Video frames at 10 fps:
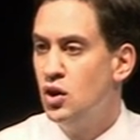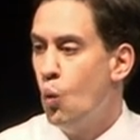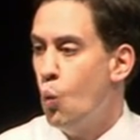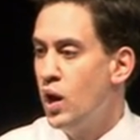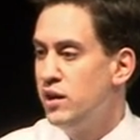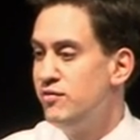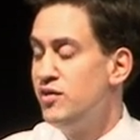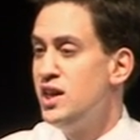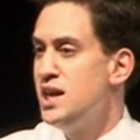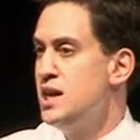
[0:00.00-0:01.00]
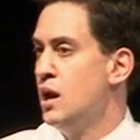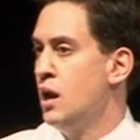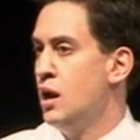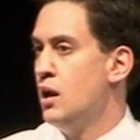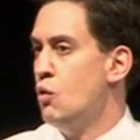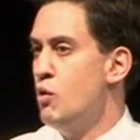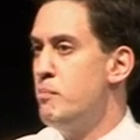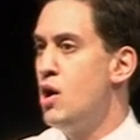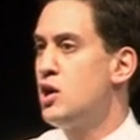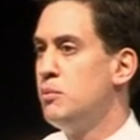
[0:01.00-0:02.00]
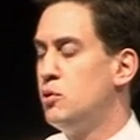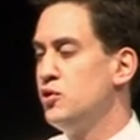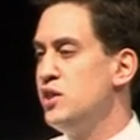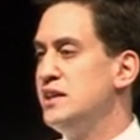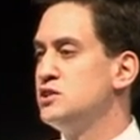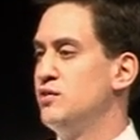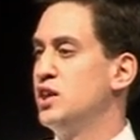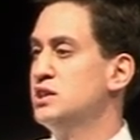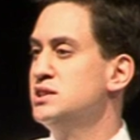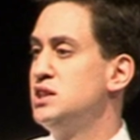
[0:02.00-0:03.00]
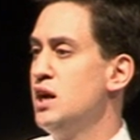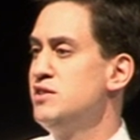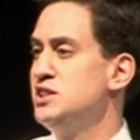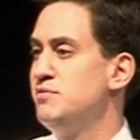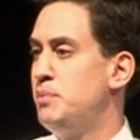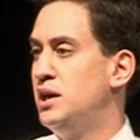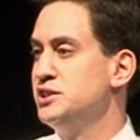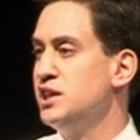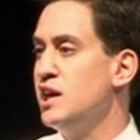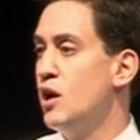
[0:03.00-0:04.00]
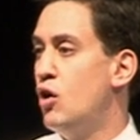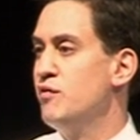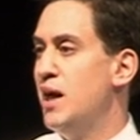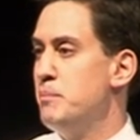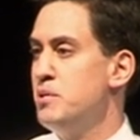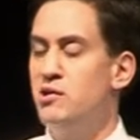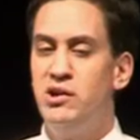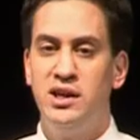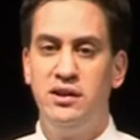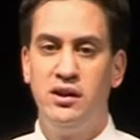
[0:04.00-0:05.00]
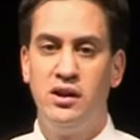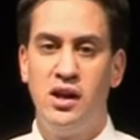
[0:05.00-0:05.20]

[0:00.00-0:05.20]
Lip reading: One of the remarkable things of the Conservative Party of that period